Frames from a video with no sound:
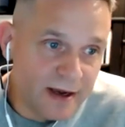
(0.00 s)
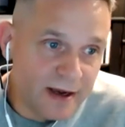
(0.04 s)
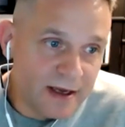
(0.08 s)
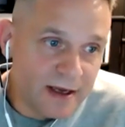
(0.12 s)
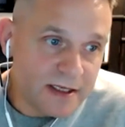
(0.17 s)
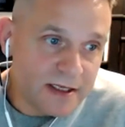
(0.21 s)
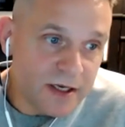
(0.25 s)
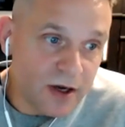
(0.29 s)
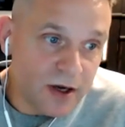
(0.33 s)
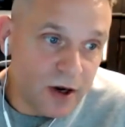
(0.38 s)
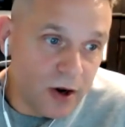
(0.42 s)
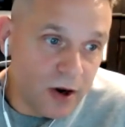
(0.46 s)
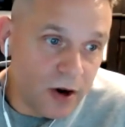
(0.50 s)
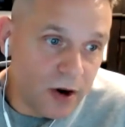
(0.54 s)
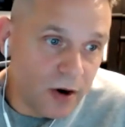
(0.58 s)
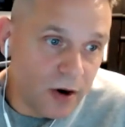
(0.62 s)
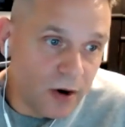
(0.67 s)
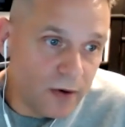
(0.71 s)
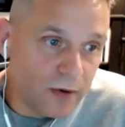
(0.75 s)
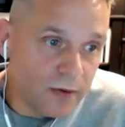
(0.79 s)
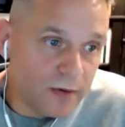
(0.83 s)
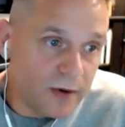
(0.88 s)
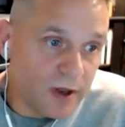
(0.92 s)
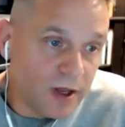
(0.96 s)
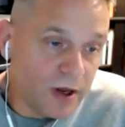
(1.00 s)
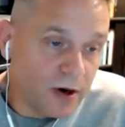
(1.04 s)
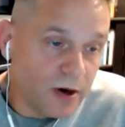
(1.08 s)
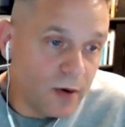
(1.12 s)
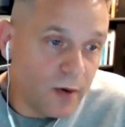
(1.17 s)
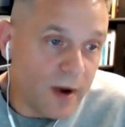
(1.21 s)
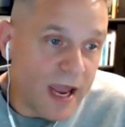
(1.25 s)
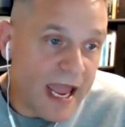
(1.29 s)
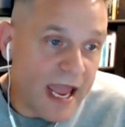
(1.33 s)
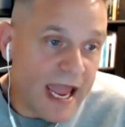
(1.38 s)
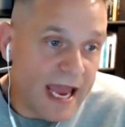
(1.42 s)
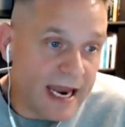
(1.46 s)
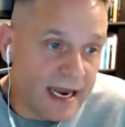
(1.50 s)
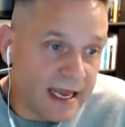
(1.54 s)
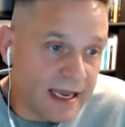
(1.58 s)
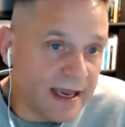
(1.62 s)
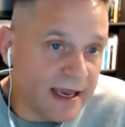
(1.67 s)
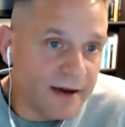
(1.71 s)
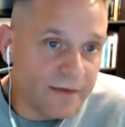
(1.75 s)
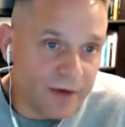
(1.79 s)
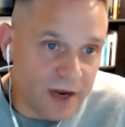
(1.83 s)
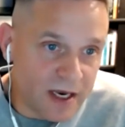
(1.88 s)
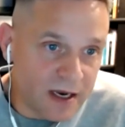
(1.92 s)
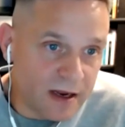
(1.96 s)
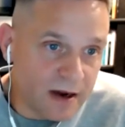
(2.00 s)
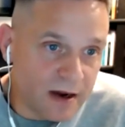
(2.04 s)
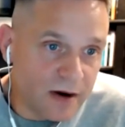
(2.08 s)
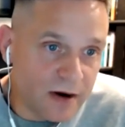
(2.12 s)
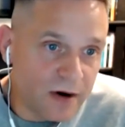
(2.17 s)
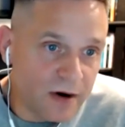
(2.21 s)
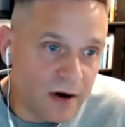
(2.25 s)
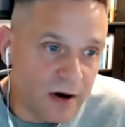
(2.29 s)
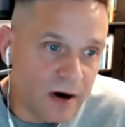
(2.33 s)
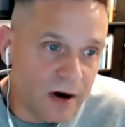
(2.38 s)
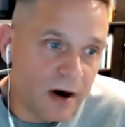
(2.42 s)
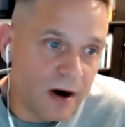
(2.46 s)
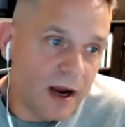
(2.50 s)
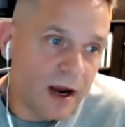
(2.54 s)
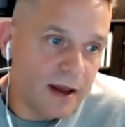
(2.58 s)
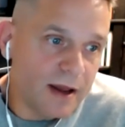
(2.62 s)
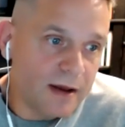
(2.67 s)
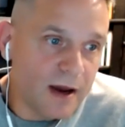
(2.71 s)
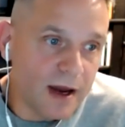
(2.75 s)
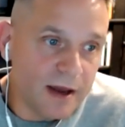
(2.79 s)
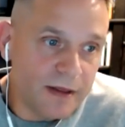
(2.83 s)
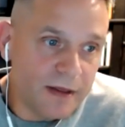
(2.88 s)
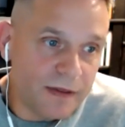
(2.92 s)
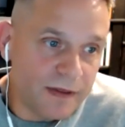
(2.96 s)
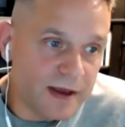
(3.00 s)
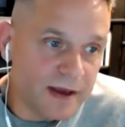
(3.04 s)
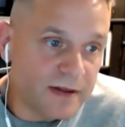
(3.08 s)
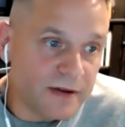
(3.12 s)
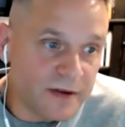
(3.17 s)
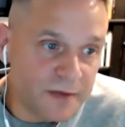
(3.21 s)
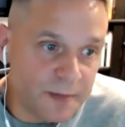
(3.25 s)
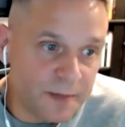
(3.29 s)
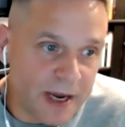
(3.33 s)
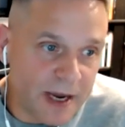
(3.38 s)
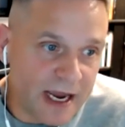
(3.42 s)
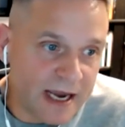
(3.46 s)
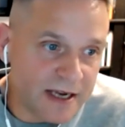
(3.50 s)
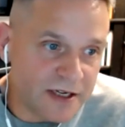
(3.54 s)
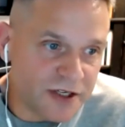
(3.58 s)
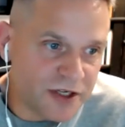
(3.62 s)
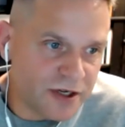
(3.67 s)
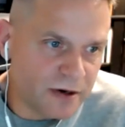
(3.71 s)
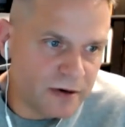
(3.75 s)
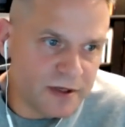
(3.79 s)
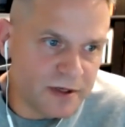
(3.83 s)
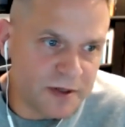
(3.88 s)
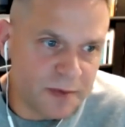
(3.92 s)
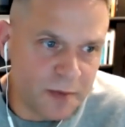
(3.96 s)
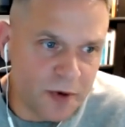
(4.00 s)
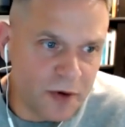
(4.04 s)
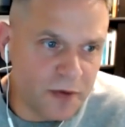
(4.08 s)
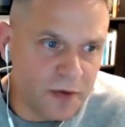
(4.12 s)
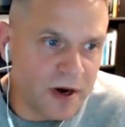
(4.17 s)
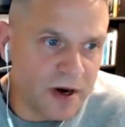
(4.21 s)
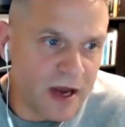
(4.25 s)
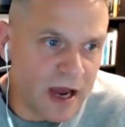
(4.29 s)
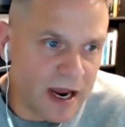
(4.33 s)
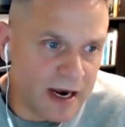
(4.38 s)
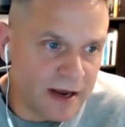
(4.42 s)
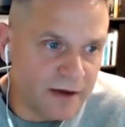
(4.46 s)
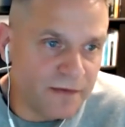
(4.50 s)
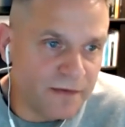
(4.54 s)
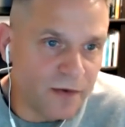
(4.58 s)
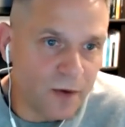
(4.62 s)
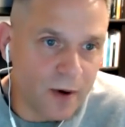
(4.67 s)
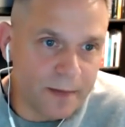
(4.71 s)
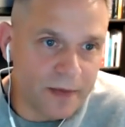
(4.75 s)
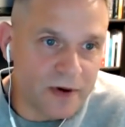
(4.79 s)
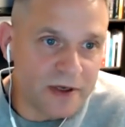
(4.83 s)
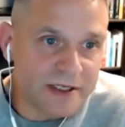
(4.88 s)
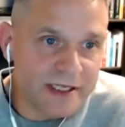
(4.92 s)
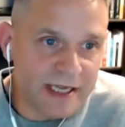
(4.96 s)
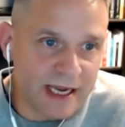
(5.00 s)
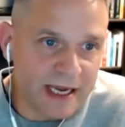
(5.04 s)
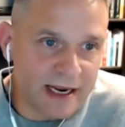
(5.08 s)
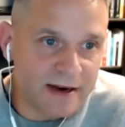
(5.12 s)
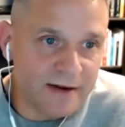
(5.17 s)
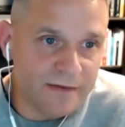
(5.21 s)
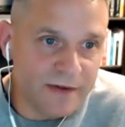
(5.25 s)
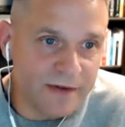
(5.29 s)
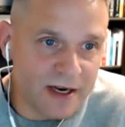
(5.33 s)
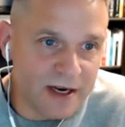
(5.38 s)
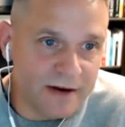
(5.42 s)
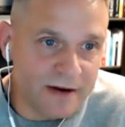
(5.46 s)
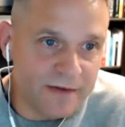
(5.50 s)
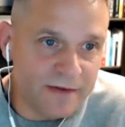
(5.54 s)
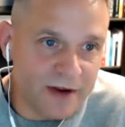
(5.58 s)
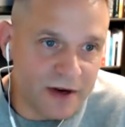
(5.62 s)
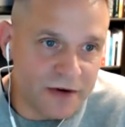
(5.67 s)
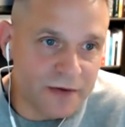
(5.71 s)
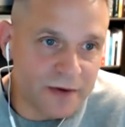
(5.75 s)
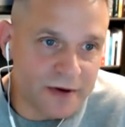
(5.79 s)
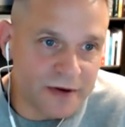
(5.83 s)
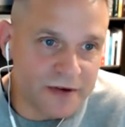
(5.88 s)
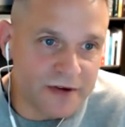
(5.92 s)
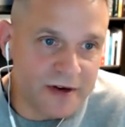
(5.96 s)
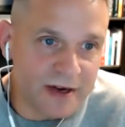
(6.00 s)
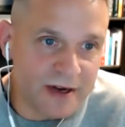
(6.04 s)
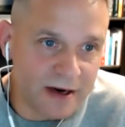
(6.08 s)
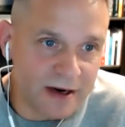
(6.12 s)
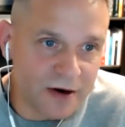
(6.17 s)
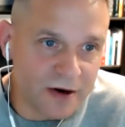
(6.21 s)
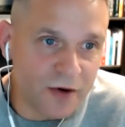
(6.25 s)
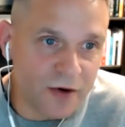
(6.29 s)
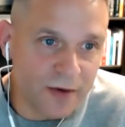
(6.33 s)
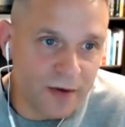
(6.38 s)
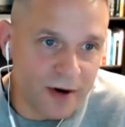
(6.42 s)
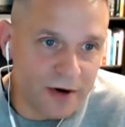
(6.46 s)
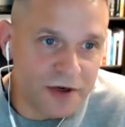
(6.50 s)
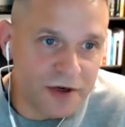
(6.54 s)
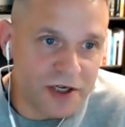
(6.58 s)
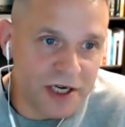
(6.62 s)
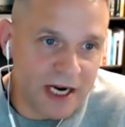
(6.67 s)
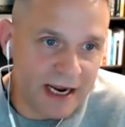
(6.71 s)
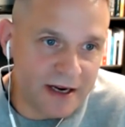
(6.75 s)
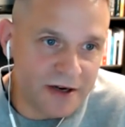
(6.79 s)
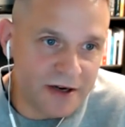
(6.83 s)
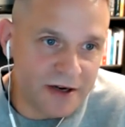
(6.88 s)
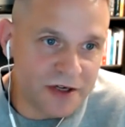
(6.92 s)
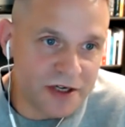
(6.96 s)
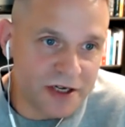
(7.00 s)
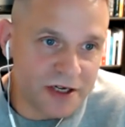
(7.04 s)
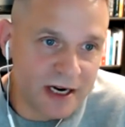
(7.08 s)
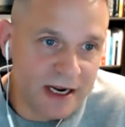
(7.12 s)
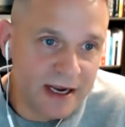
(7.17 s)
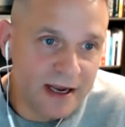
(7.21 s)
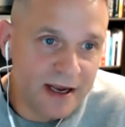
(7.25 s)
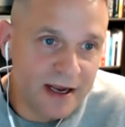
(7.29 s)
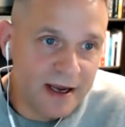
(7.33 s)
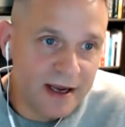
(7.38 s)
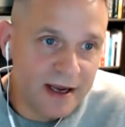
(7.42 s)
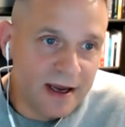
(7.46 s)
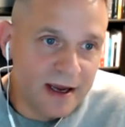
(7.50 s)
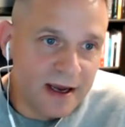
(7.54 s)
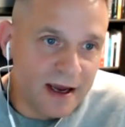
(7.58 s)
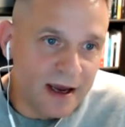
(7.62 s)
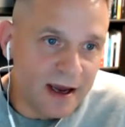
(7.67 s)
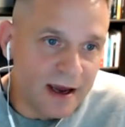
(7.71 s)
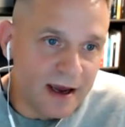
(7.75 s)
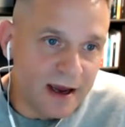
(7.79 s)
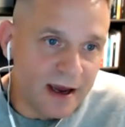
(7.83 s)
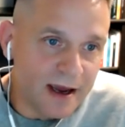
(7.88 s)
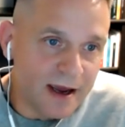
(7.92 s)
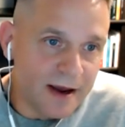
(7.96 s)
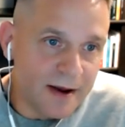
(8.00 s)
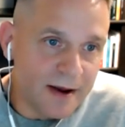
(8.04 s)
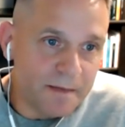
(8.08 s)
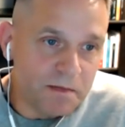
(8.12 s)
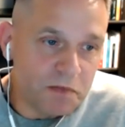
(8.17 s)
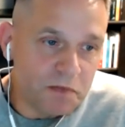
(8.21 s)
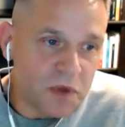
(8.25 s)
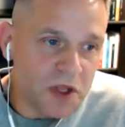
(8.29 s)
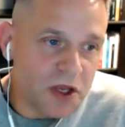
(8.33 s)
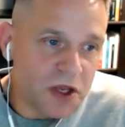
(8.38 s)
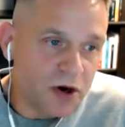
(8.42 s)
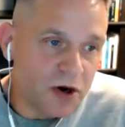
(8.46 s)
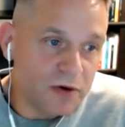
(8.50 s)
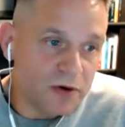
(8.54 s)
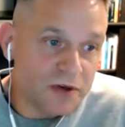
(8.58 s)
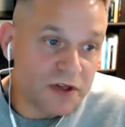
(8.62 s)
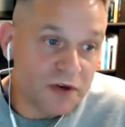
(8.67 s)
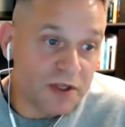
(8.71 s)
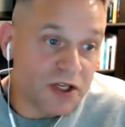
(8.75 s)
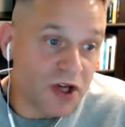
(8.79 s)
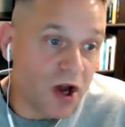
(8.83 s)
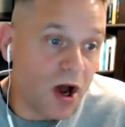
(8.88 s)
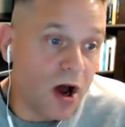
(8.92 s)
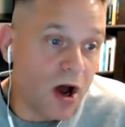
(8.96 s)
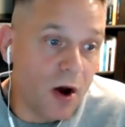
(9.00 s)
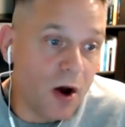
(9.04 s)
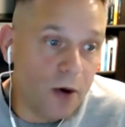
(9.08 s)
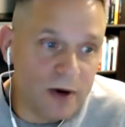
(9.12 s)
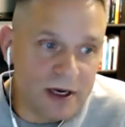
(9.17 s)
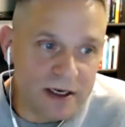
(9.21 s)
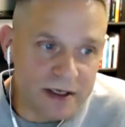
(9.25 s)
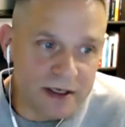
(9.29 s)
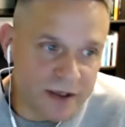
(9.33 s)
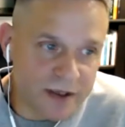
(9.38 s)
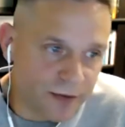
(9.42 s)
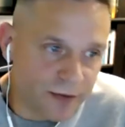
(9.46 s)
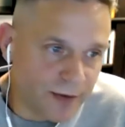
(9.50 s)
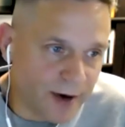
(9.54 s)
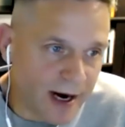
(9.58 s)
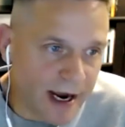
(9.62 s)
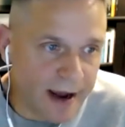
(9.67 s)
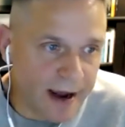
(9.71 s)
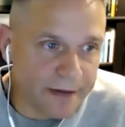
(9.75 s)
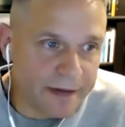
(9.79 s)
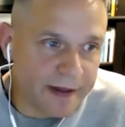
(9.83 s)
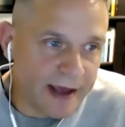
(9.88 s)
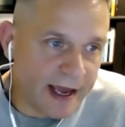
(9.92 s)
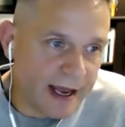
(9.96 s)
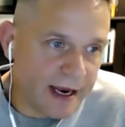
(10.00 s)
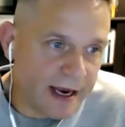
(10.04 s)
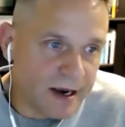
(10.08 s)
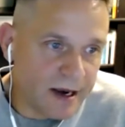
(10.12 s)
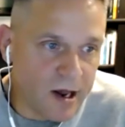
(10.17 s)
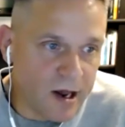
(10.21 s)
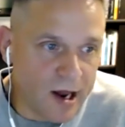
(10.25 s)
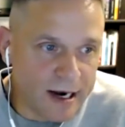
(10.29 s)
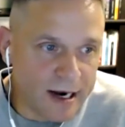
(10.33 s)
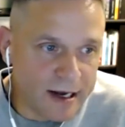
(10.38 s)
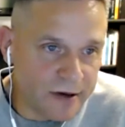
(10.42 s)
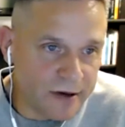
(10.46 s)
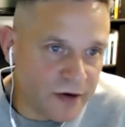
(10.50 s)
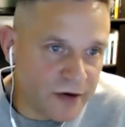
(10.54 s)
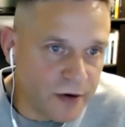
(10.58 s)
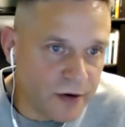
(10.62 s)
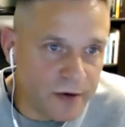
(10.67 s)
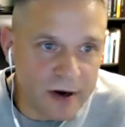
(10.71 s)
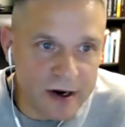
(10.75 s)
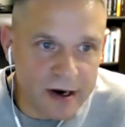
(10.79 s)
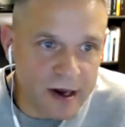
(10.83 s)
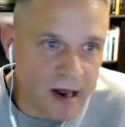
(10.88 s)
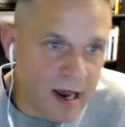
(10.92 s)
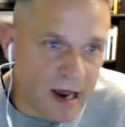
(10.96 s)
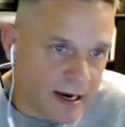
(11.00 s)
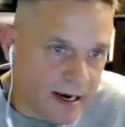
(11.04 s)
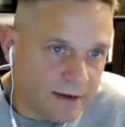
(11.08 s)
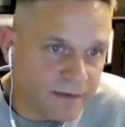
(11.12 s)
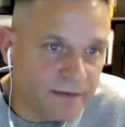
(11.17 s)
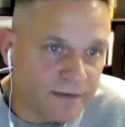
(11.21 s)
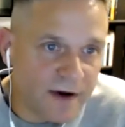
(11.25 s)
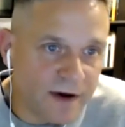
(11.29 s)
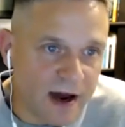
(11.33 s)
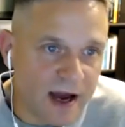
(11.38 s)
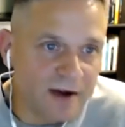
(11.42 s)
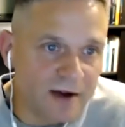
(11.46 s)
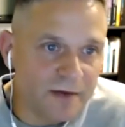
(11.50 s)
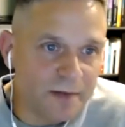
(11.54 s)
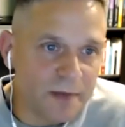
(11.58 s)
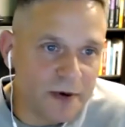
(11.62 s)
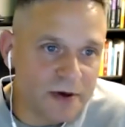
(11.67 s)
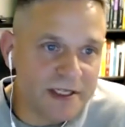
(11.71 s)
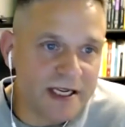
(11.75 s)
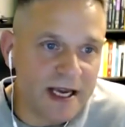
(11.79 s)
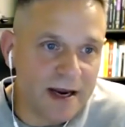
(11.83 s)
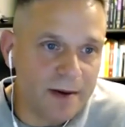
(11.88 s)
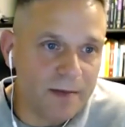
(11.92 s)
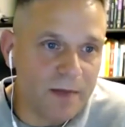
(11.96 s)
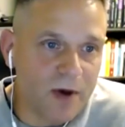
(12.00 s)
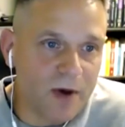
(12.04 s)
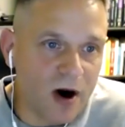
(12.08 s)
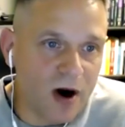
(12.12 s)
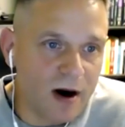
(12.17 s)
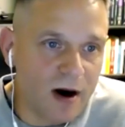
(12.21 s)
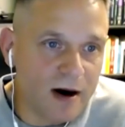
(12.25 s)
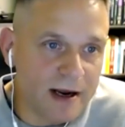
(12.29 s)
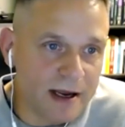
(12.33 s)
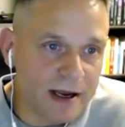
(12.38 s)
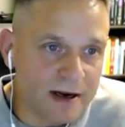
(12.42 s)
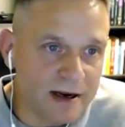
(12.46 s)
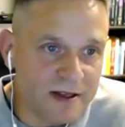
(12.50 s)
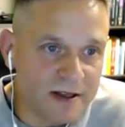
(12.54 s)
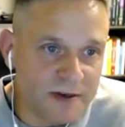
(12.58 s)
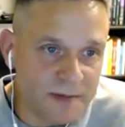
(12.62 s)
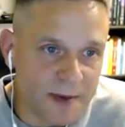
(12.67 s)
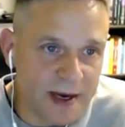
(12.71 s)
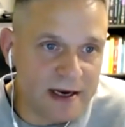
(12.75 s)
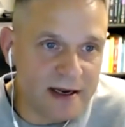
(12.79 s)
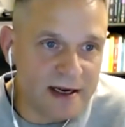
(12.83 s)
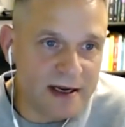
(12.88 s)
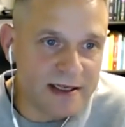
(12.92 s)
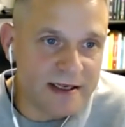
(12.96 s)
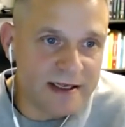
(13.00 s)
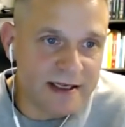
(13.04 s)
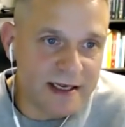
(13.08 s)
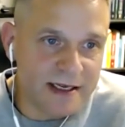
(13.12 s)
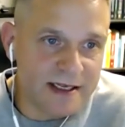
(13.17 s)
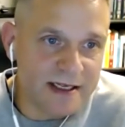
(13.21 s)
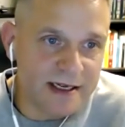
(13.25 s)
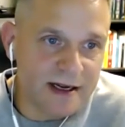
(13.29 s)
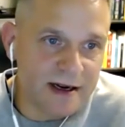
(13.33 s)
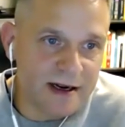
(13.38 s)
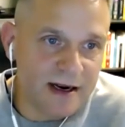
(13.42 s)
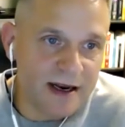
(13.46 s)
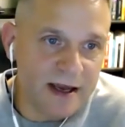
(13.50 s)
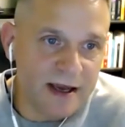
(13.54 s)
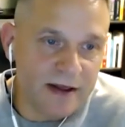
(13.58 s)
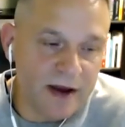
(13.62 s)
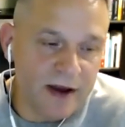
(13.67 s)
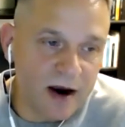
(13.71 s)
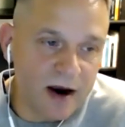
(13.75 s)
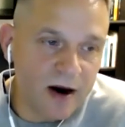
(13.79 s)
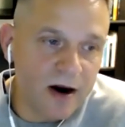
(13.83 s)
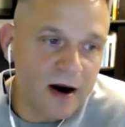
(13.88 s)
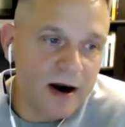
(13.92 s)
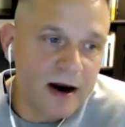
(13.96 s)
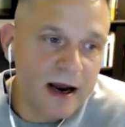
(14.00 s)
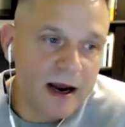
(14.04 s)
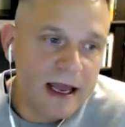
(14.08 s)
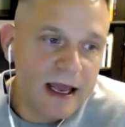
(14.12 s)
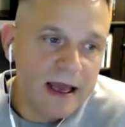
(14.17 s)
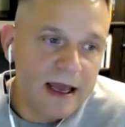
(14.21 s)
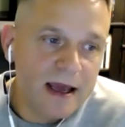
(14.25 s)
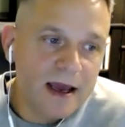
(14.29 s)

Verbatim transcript: So, you know, any given year, I, I think this past year is about 94% of individuals did a career change. Um, you know, so it's always around that 92 to 95% mark, and it's been consistently there.